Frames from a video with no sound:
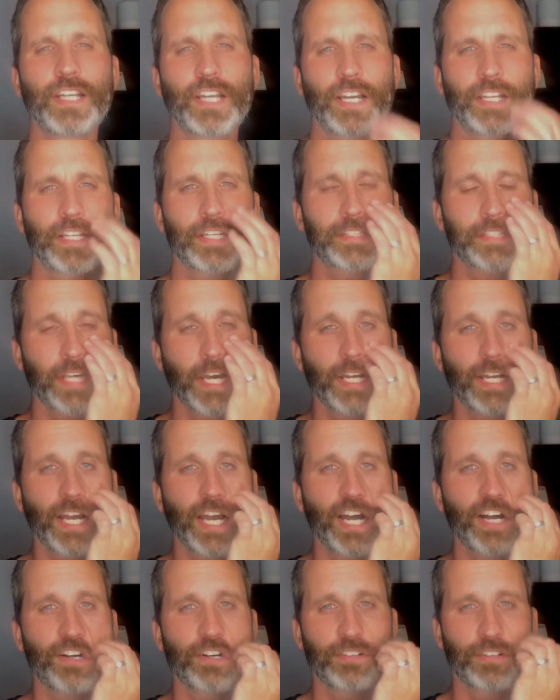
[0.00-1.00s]
And that's kind of
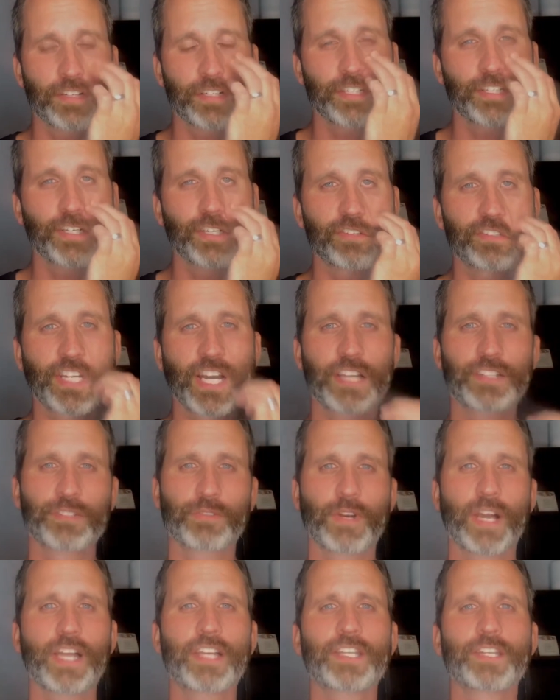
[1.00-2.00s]
how
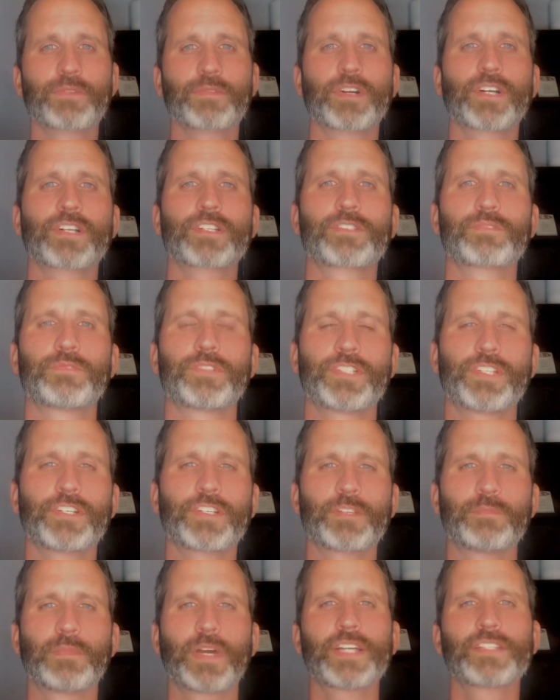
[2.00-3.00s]
non-duality works. When you hear
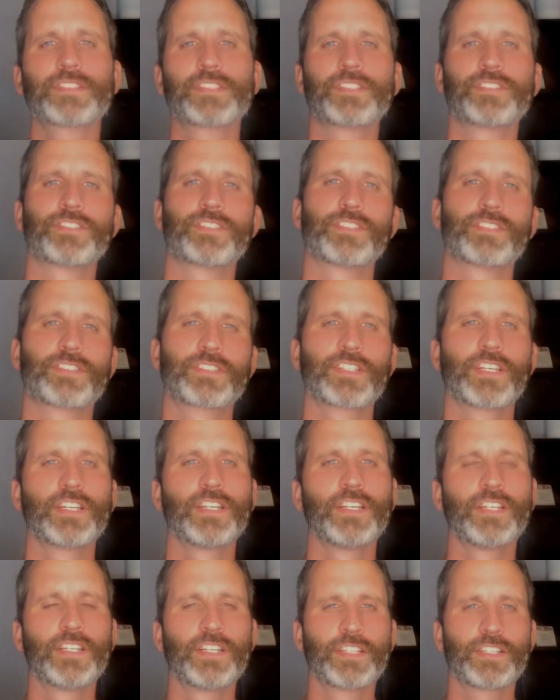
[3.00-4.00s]
the messages,
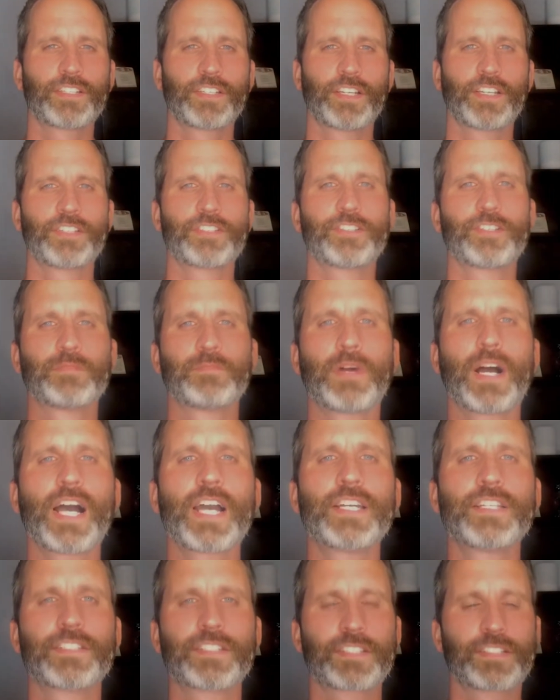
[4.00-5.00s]
your
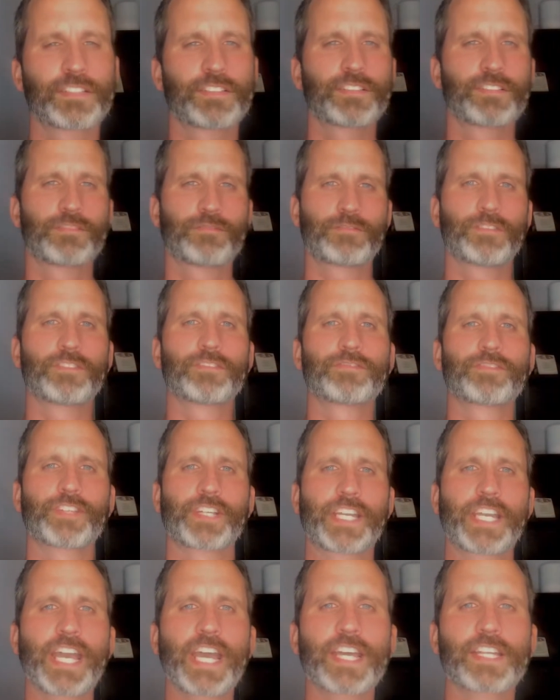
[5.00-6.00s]
mind will
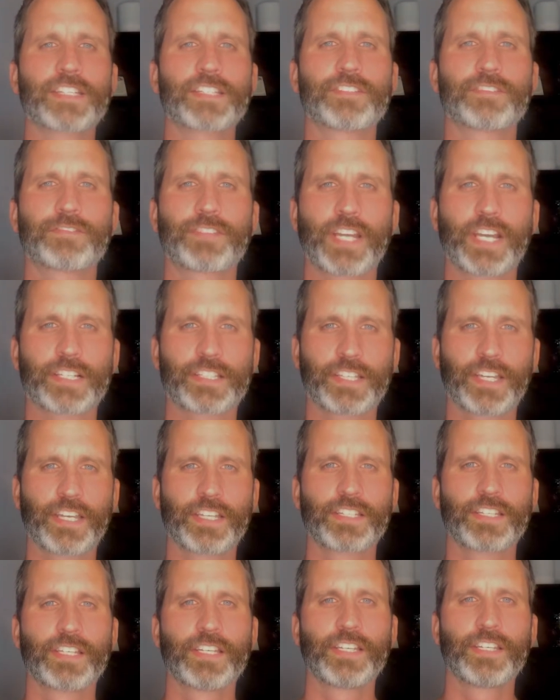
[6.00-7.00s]
forget the fact
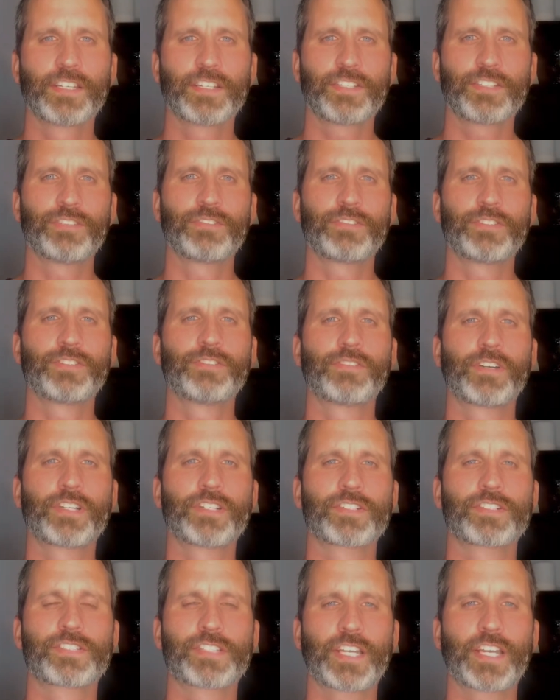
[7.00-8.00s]
that you
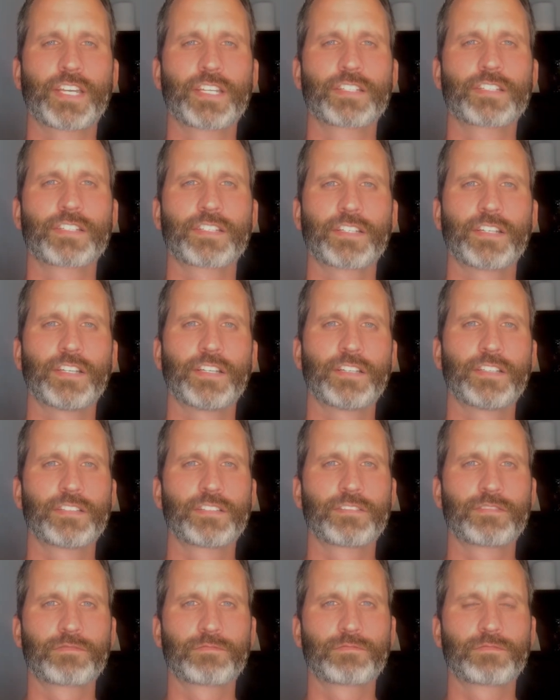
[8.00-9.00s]
understand
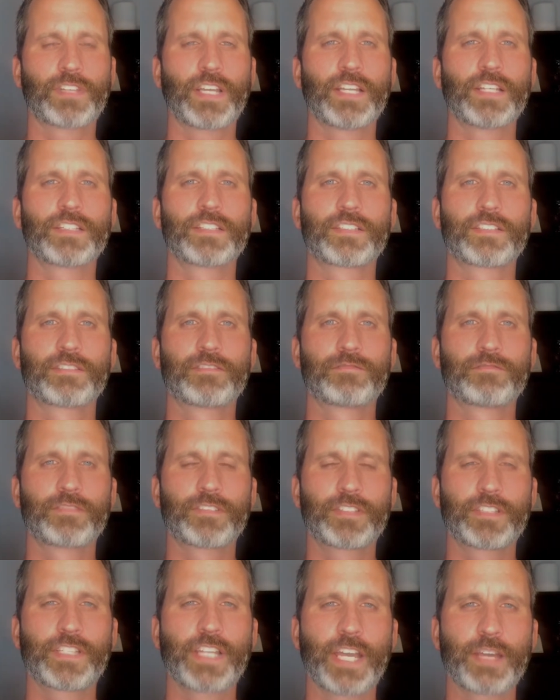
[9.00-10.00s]

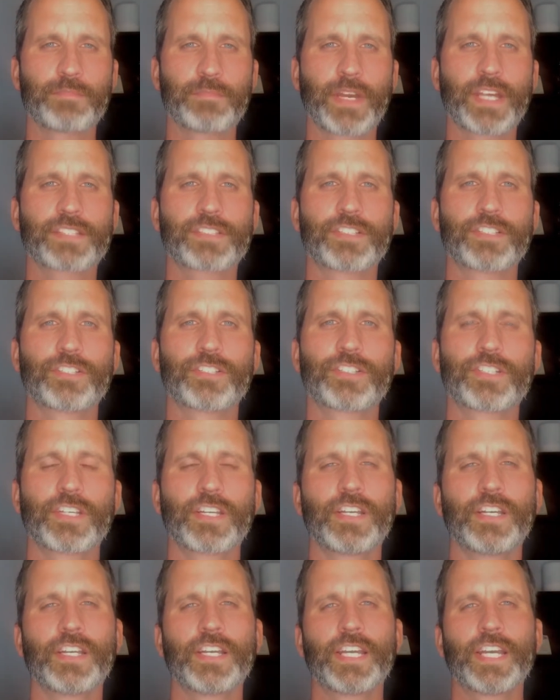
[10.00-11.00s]
that message.
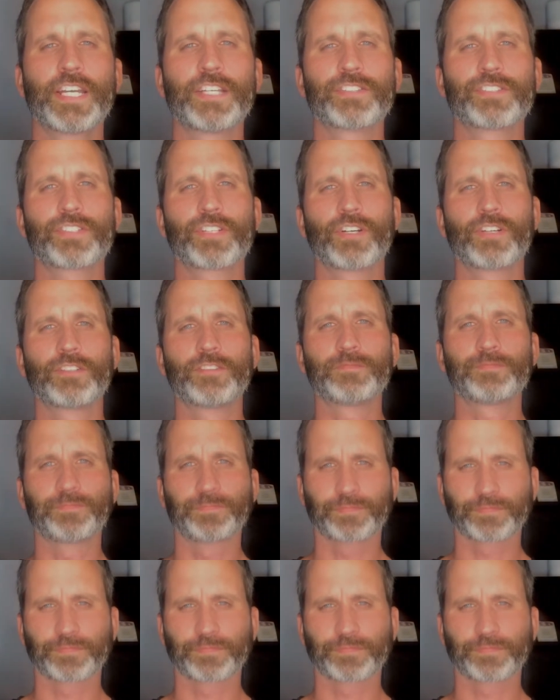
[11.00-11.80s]
And so